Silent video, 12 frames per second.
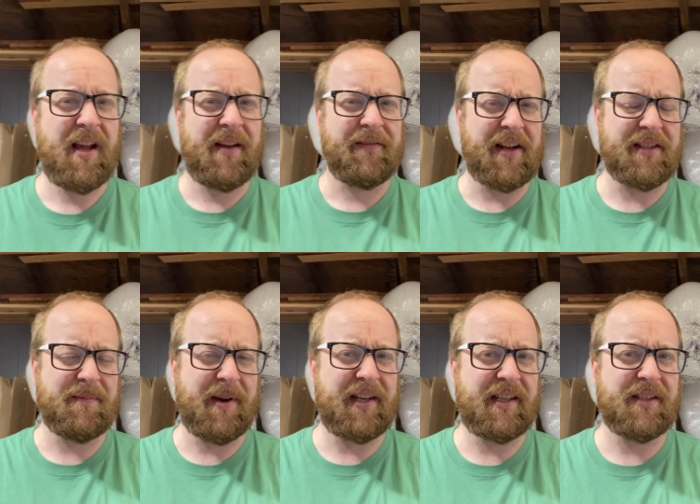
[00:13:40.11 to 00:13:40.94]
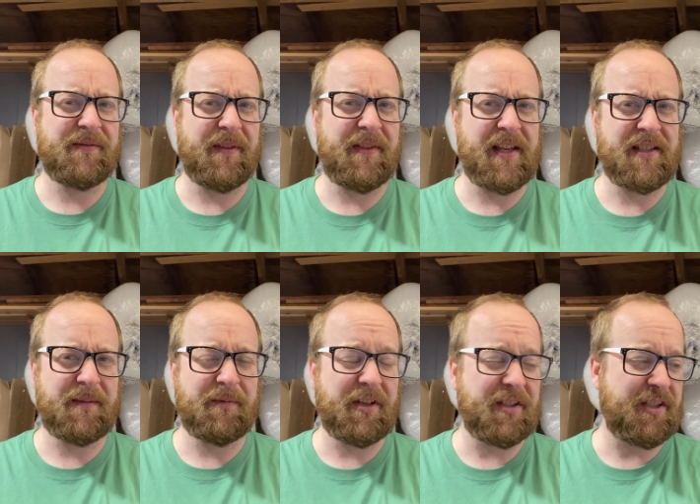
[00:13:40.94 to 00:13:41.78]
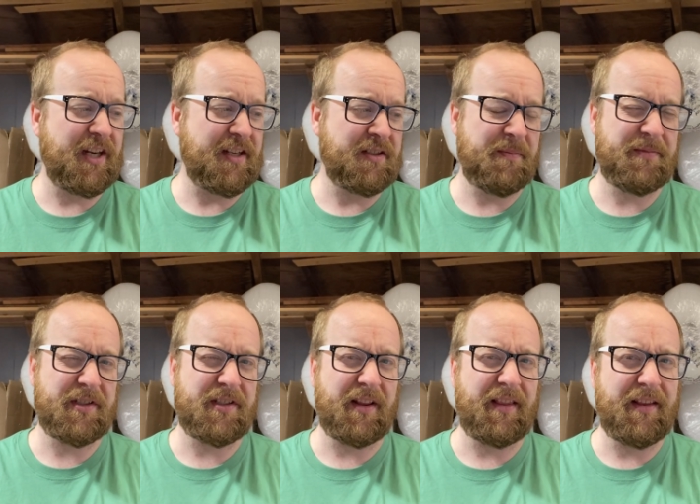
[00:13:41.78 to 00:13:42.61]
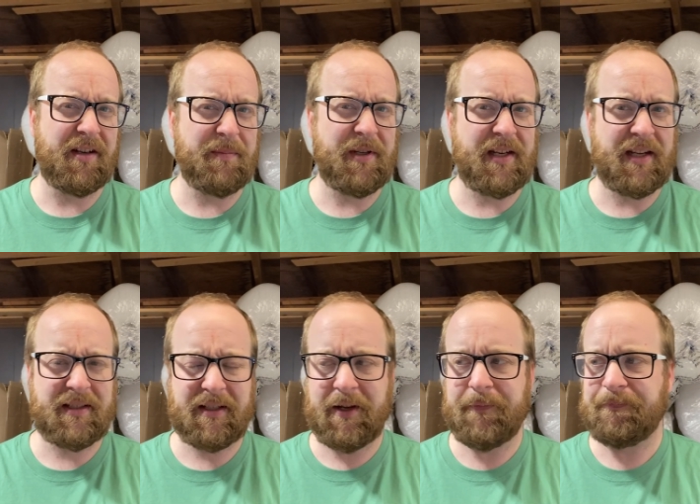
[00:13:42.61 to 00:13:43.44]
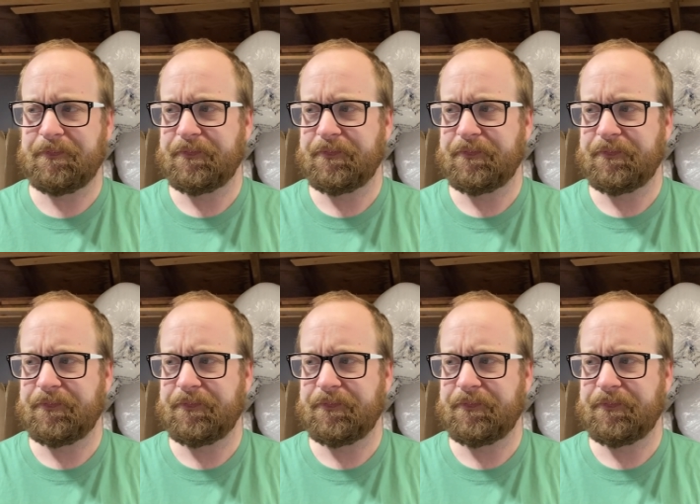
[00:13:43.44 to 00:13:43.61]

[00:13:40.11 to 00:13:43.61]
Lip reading: I've got some ideas for things I'm going to change up just a little bit next time.